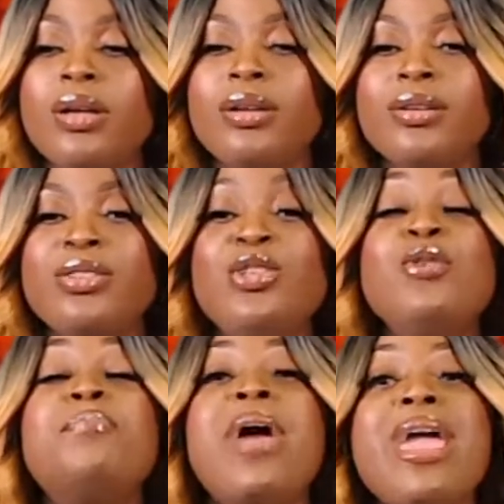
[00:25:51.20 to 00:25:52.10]

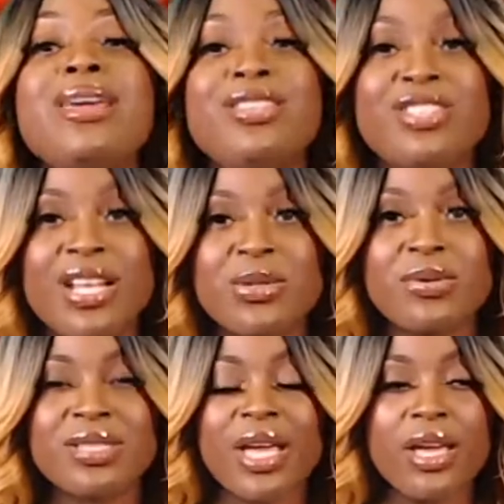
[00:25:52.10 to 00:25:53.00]
new page, let's we
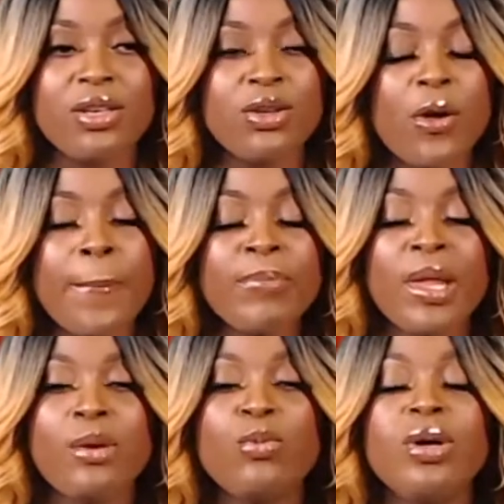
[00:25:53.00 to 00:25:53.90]
say, you know,
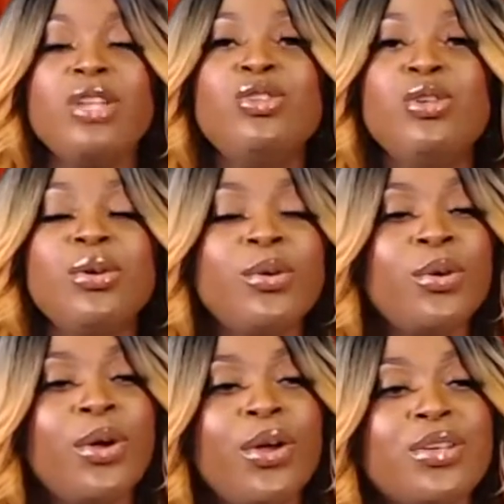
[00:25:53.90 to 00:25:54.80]

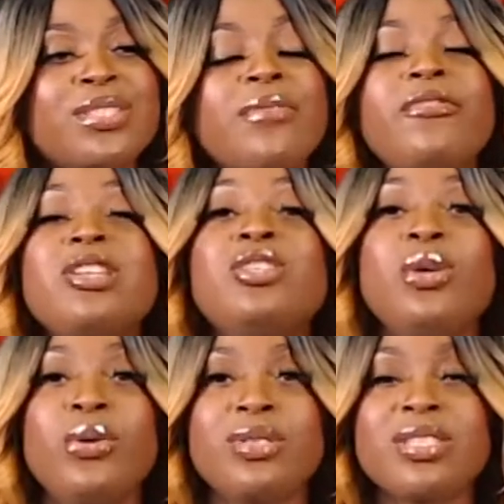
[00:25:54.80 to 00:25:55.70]
something
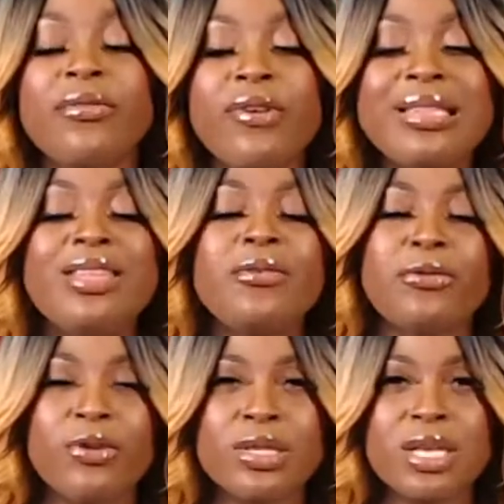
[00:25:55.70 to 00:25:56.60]
new, something
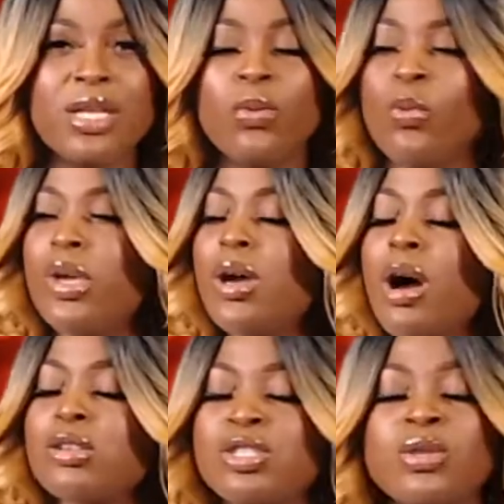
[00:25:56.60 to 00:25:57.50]
different. And we
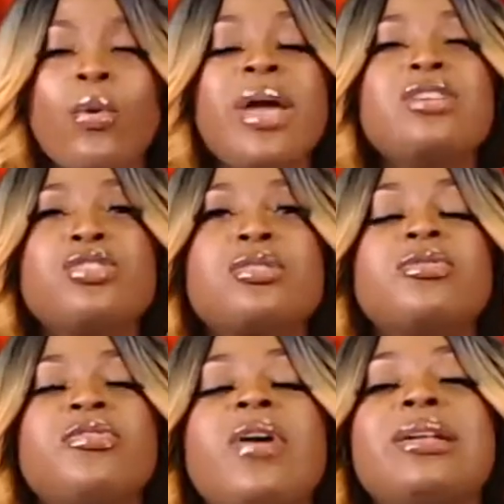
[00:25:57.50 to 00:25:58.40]
are so anxious to
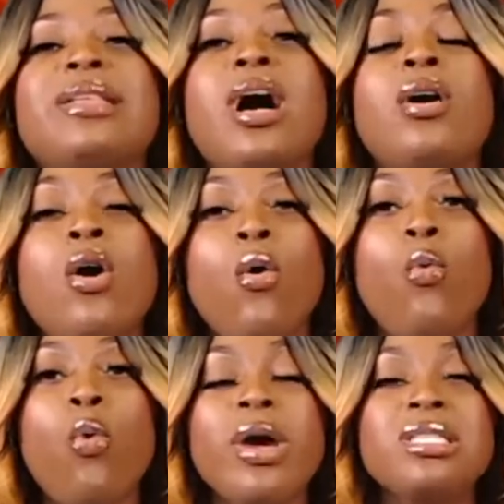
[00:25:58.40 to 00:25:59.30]
find out
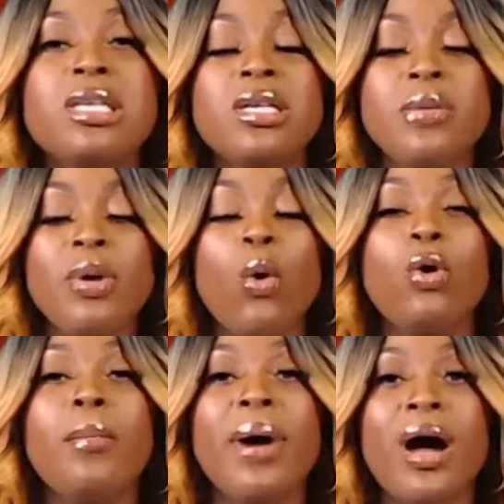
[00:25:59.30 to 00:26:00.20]
what is it going to be all
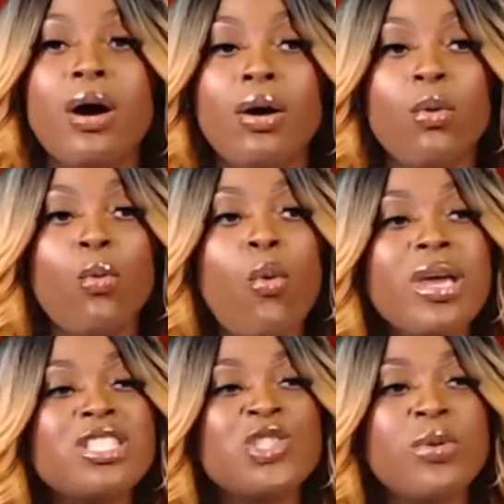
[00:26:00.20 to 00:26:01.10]
about, what
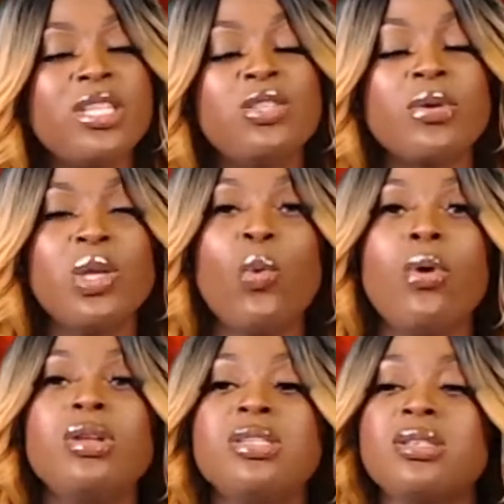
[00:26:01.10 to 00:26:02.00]
is
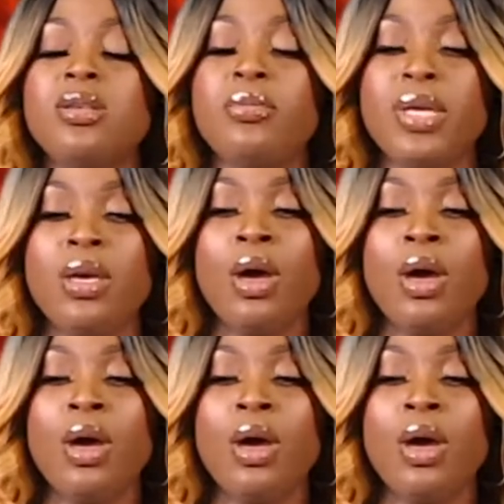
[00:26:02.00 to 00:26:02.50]
2021 is going to be